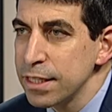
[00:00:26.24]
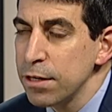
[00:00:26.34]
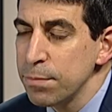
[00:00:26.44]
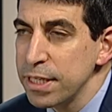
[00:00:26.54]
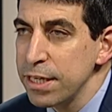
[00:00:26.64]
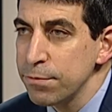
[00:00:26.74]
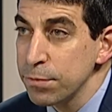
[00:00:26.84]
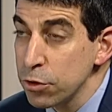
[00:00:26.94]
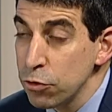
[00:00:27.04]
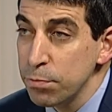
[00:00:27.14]
the company
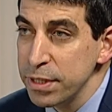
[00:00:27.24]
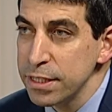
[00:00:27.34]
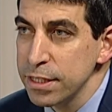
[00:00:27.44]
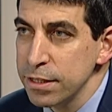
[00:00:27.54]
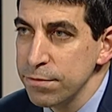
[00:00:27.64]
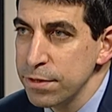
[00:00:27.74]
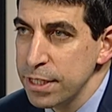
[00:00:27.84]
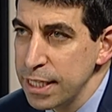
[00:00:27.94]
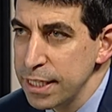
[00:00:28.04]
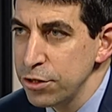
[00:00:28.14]
from the core business of
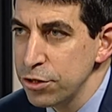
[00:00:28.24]
selling